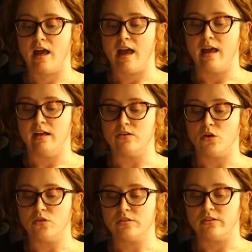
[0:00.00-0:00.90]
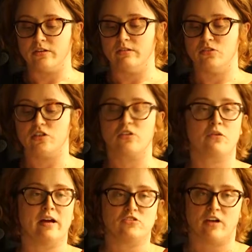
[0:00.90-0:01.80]
And also just
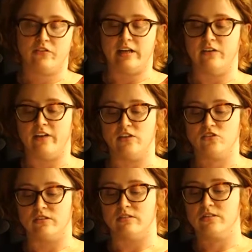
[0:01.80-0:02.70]
through our drive for innovation.